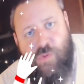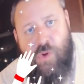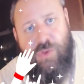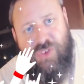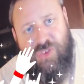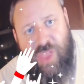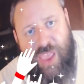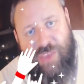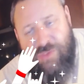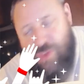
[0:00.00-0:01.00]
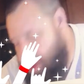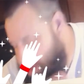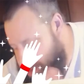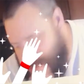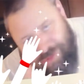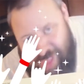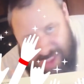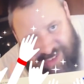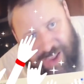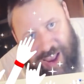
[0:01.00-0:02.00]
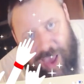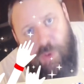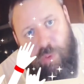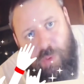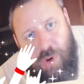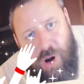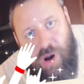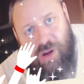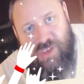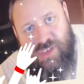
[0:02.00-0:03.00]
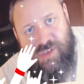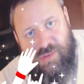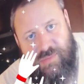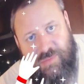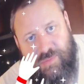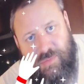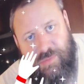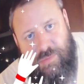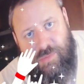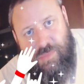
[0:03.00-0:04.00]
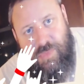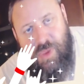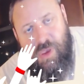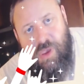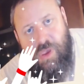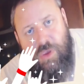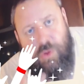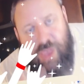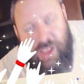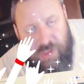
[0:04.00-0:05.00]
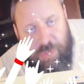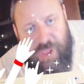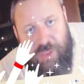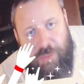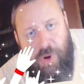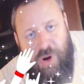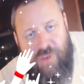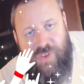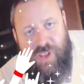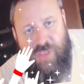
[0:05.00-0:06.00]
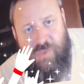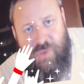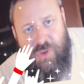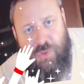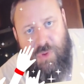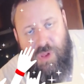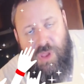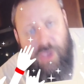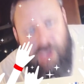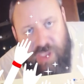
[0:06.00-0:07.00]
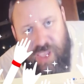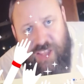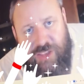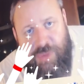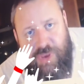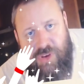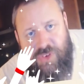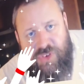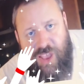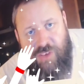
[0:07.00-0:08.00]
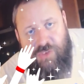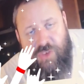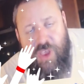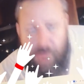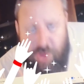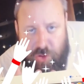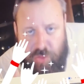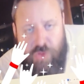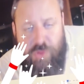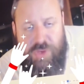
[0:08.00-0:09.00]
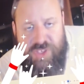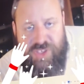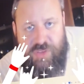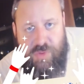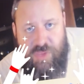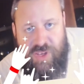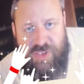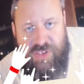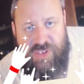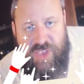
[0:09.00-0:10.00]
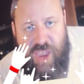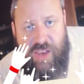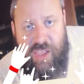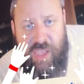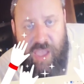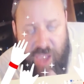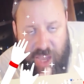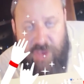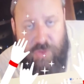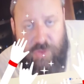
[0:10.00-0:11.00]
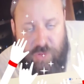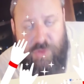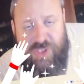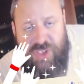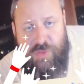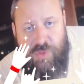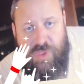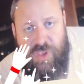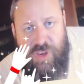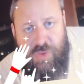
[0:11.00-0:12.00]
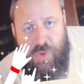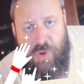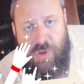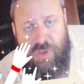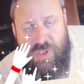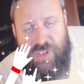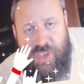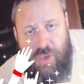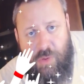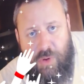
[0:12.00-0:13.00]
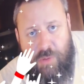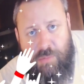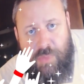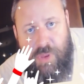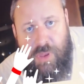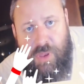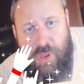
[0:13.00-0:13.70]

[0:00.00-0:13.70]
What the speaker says: you know, Irish have been slaves, Chinese have been slaves, Japanese have been slaves, women have been slaves, men have been slaves. But you're gonna bring up you're gonna play the